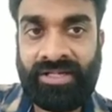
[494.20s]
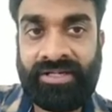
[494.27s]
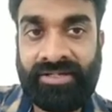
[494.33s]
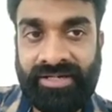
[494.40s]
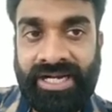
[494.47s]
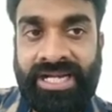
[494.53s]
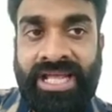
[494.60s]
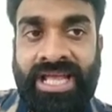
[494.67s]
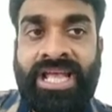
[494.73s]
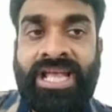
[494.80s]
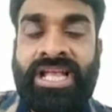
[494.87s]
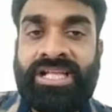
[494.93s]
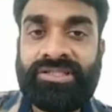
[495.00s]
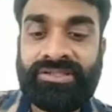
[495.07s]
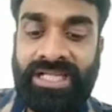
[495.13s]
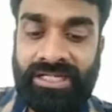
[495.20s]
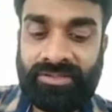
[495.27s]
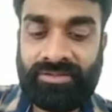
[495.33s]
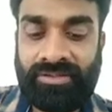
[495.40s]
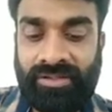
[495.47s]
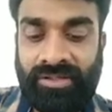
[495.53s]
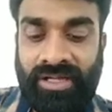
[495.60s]
right? So
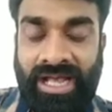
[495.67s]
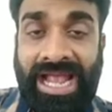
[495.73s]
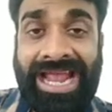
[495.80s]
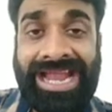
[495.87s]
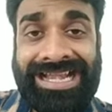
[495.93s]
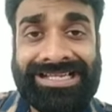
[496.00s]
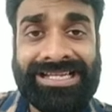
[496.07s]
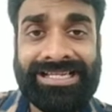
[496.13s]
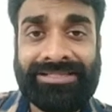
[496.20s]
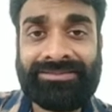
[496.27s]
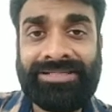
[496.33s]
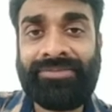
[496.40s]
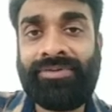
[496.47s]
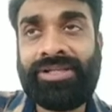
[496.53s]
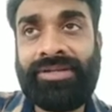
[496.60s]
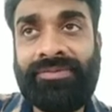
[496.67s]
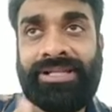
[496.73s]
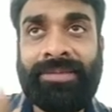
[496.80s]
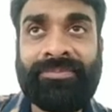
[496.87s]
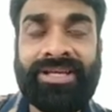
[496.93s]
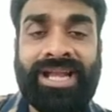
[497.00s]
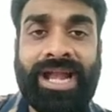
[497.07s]
that entry, that whatever
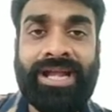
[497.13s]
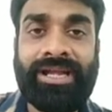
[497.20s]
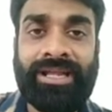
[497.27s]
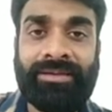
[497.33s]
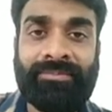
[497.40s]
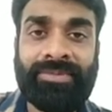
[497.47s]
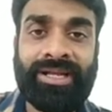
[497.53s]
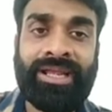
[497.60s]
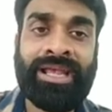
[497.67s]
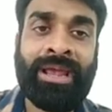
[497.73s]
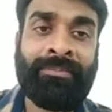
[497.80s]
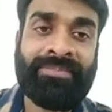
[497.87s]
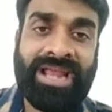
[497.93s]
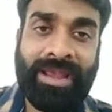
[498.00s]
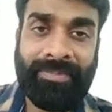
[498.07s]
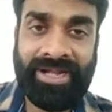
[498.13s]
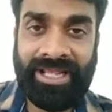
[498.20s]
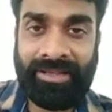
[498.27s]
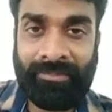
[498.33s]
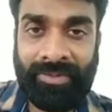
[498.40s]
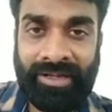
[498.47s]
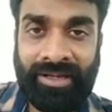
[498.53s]
I'm crediting money, I'm
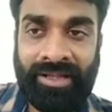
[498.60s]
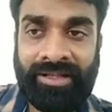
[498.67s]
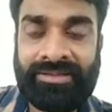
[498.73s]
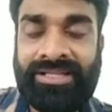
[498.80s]
debiting money,